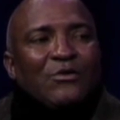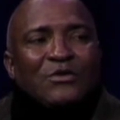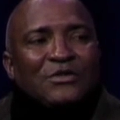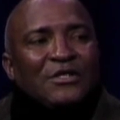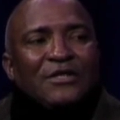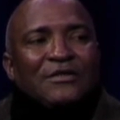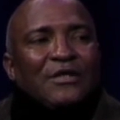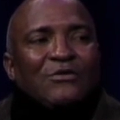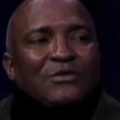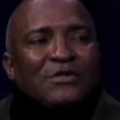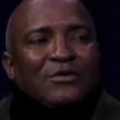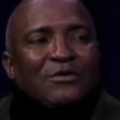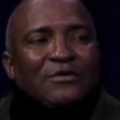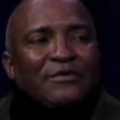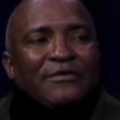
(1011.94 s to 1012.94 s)
That was it. That was
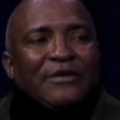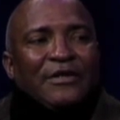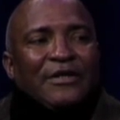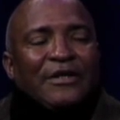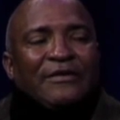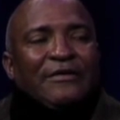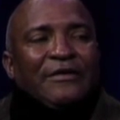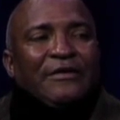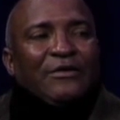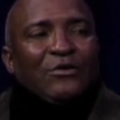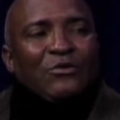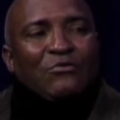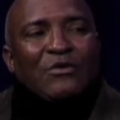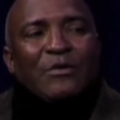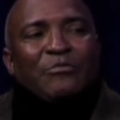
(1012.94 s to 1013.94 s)
the only thing. I didn't
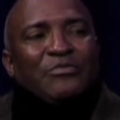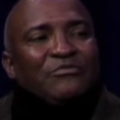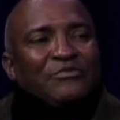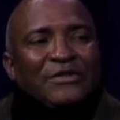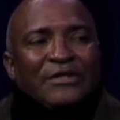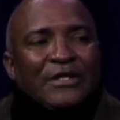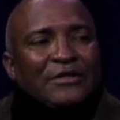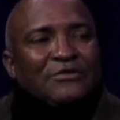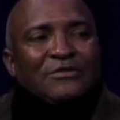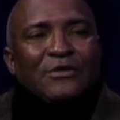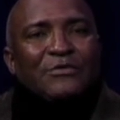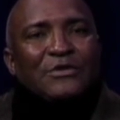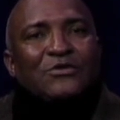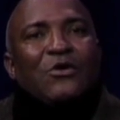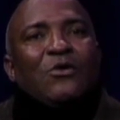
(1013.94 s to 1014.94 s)
know what direction I
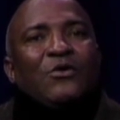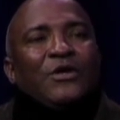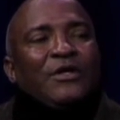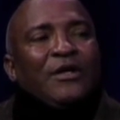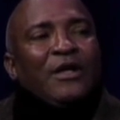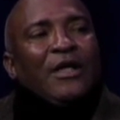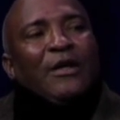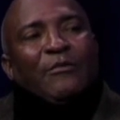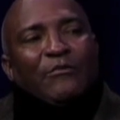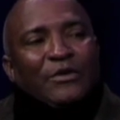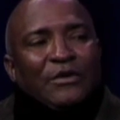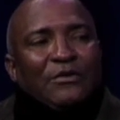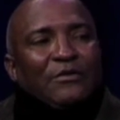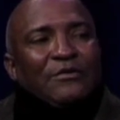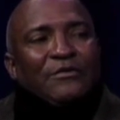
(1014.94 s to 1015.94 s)
was going, but the